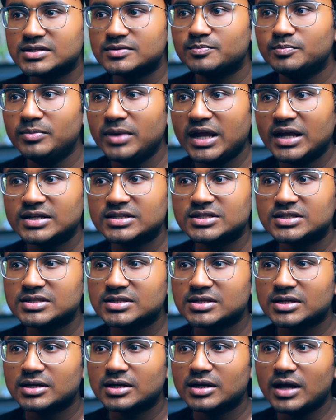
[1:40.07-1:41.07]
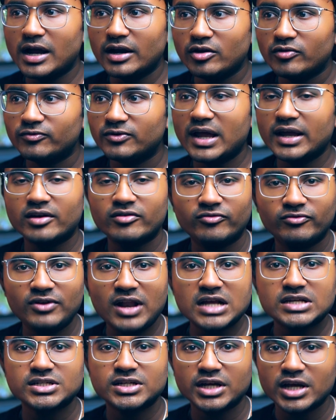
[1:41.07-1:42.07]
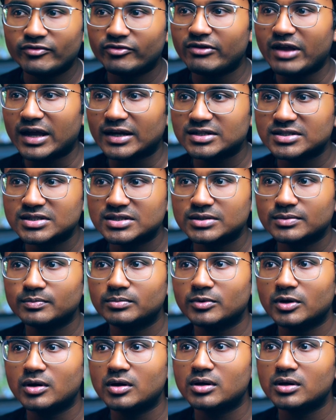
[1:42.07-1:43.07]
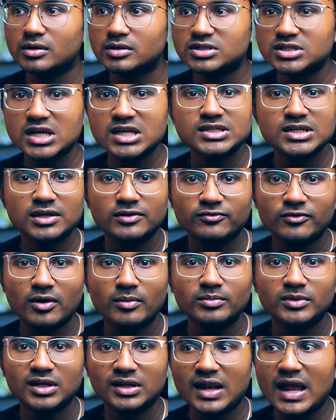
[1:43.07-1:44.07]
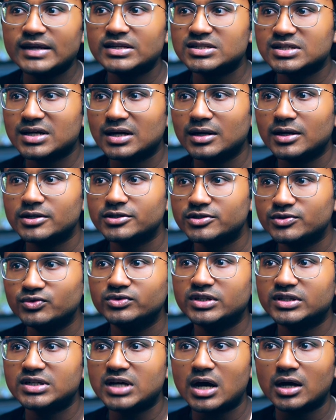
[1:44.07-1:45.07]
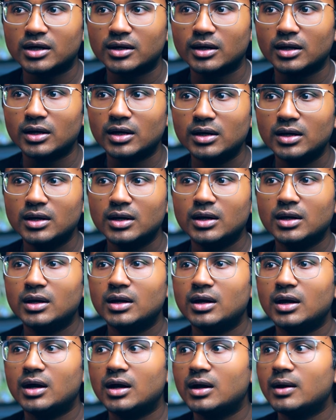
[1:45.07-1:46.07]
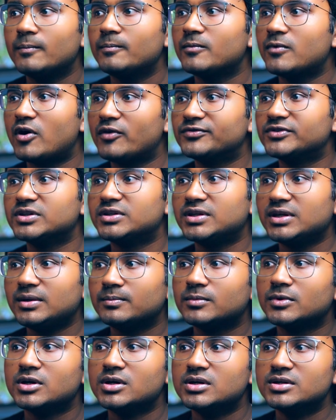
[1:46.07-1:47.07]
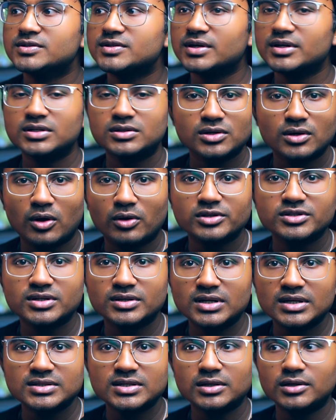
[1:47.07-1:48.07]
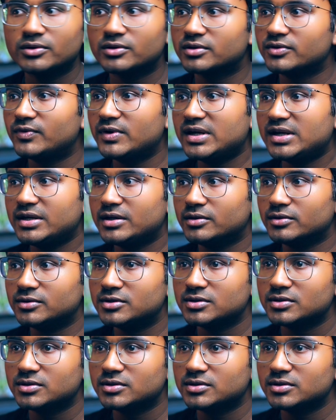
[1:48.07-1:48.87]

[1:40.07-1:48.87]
it just makes kind of like a flashing effect, uh, changing from the light color to the dark color um, of the theme. So it also doesn't look really